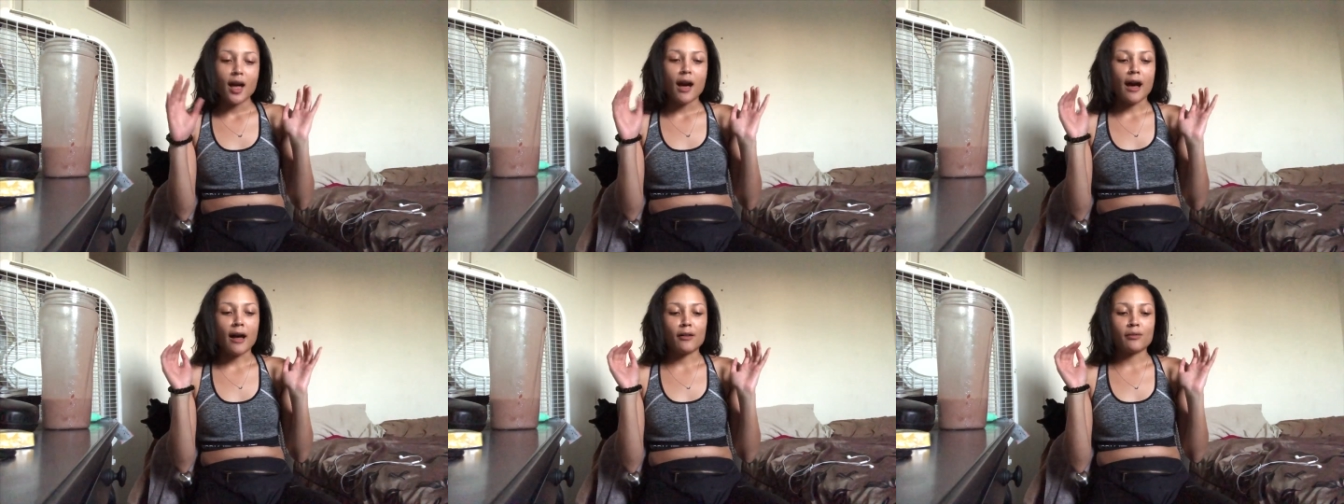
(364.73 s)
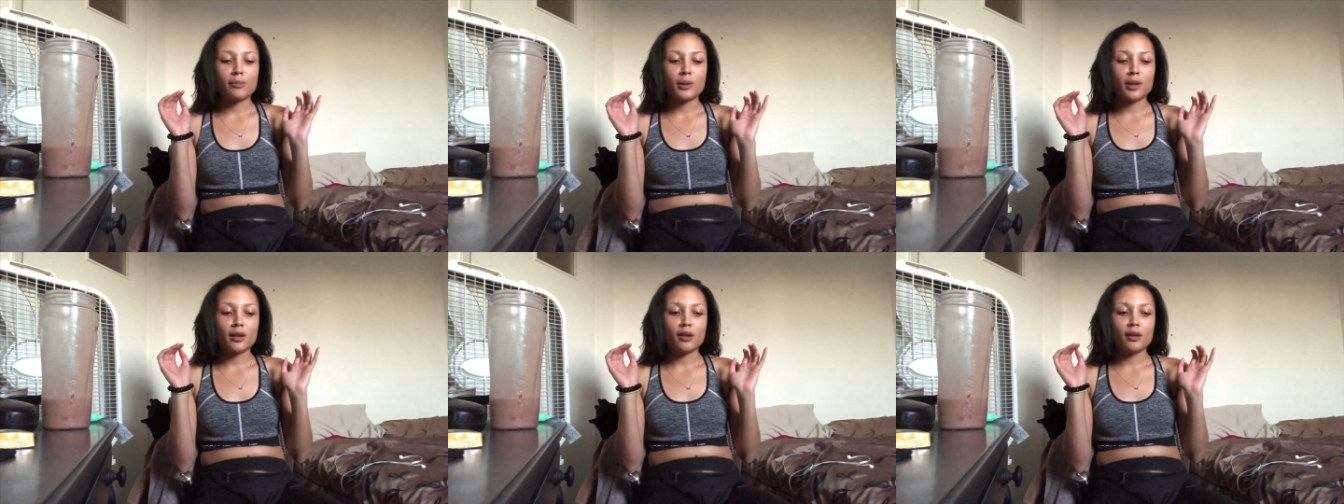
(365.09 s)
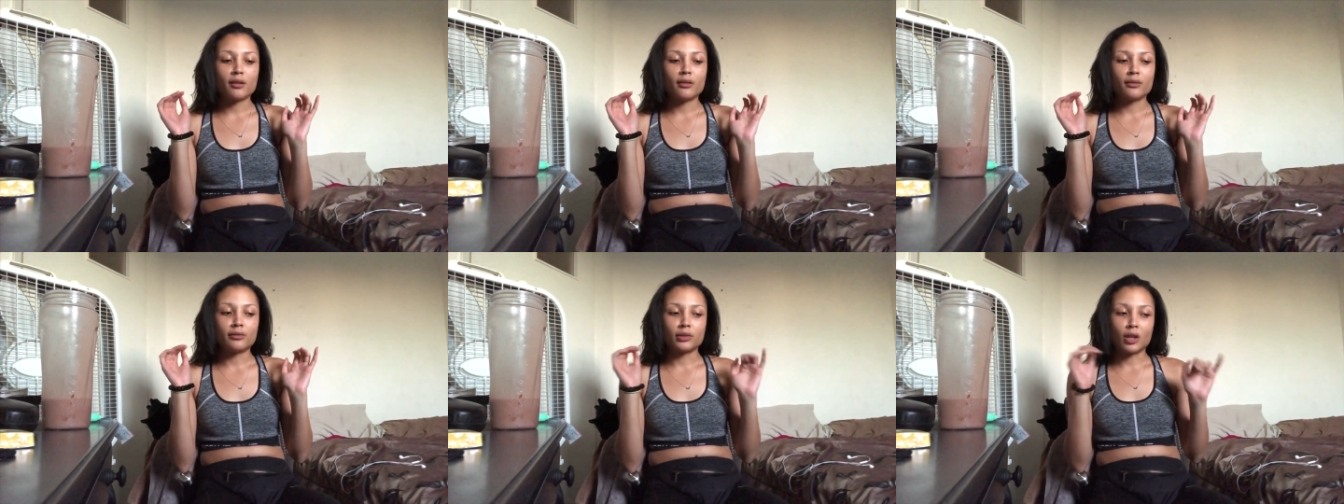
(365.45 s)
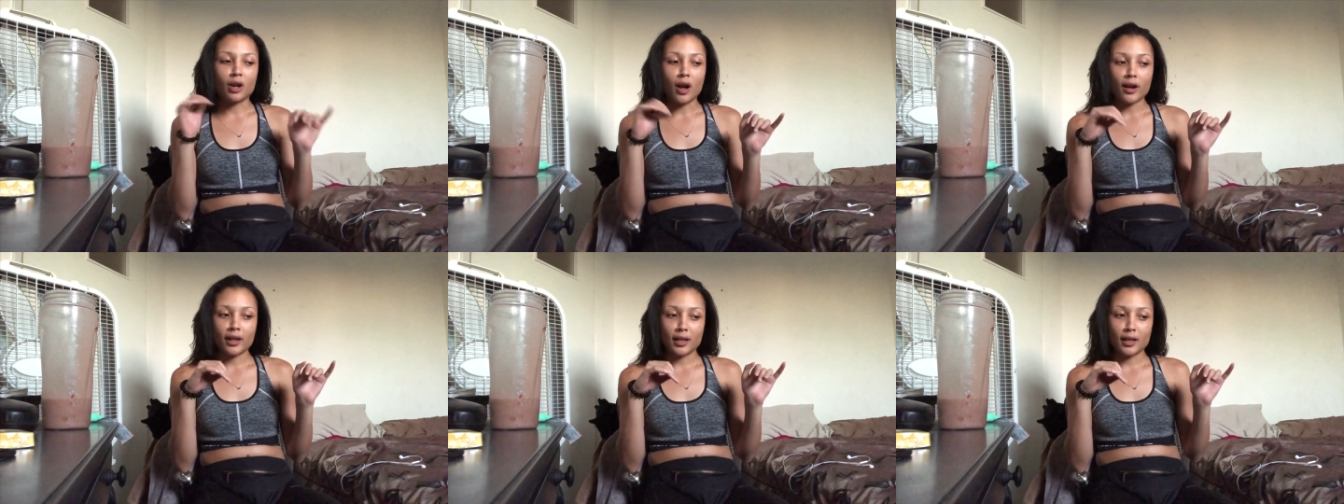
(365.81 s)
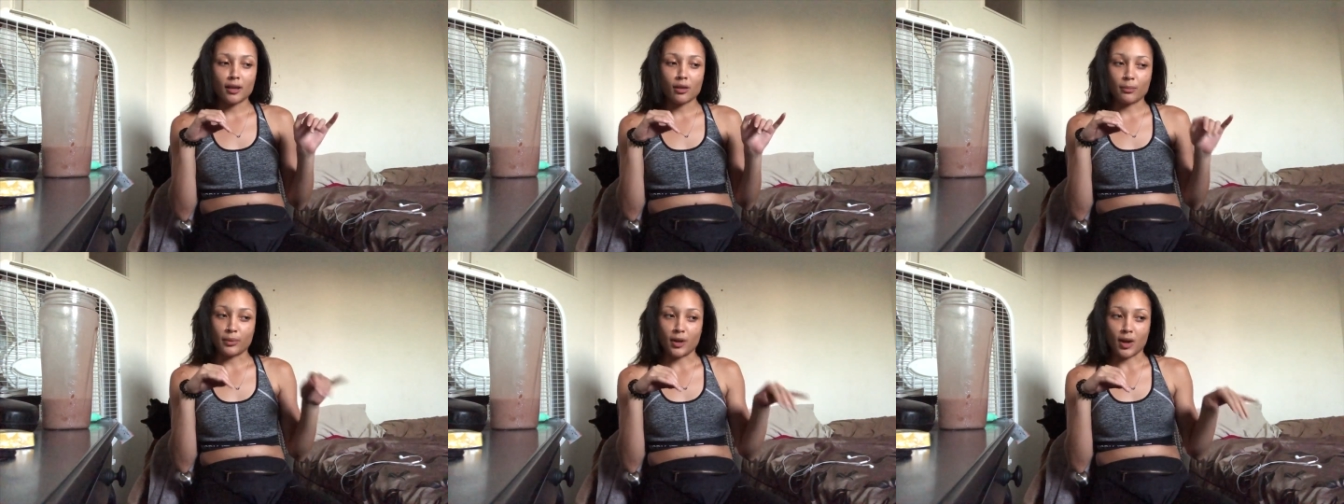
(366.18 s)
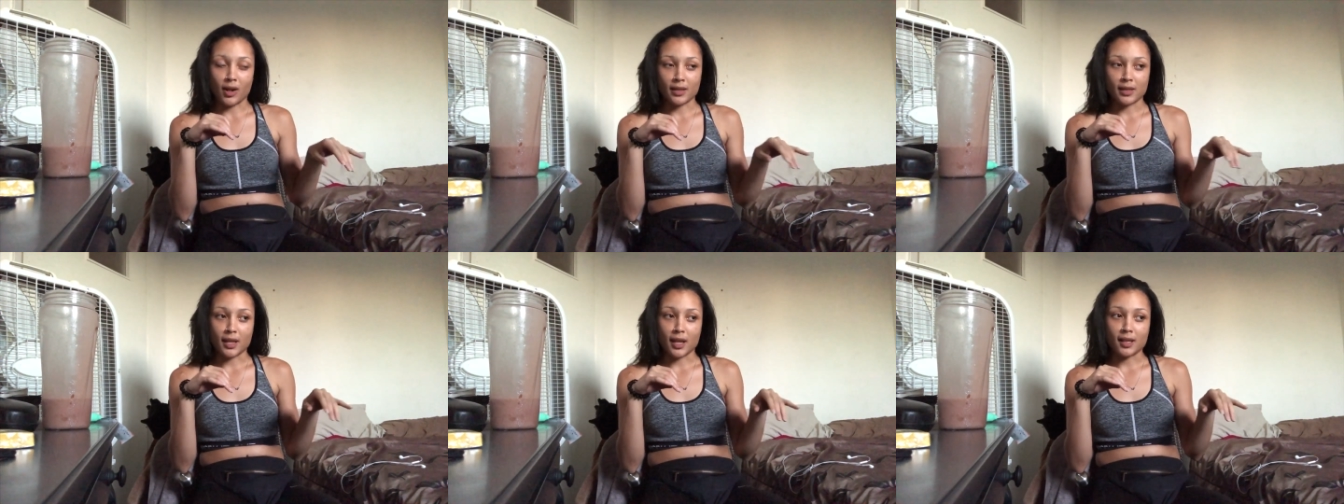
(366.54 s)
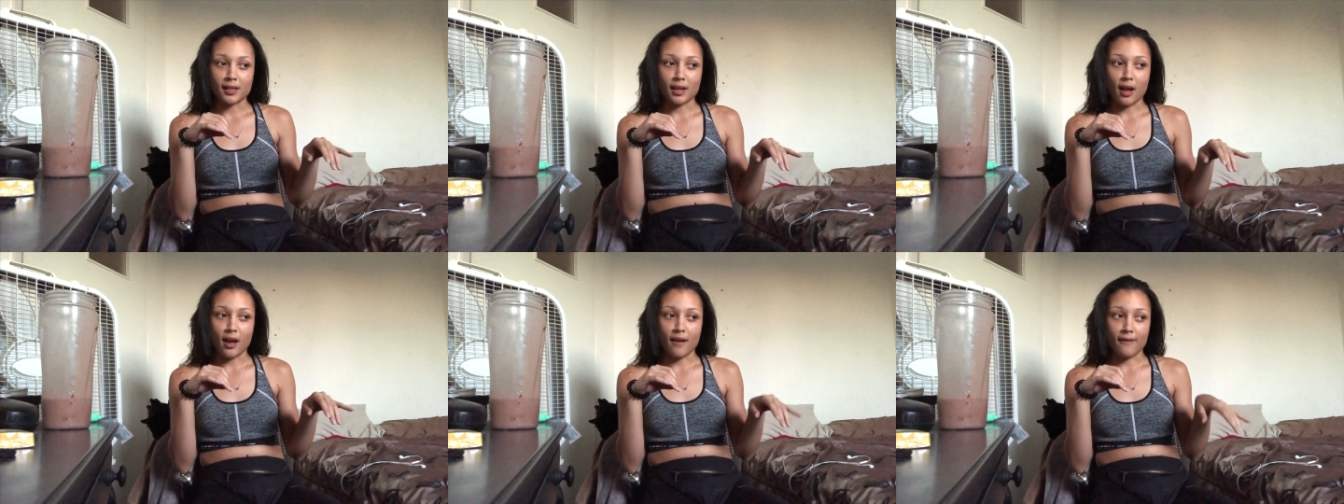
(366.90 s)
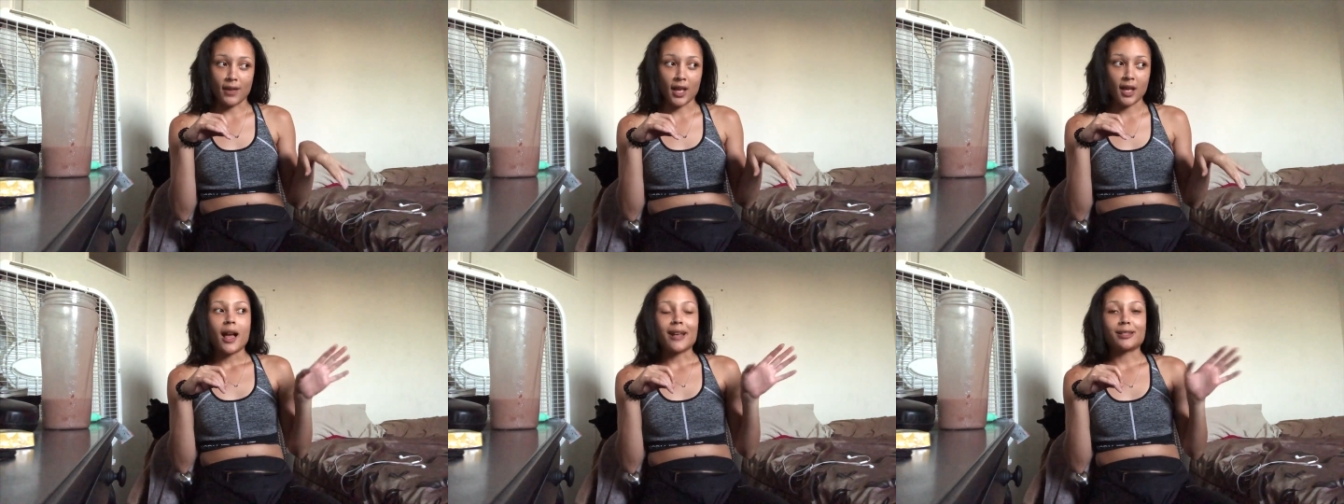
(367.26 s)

I've been vlogging the process of it.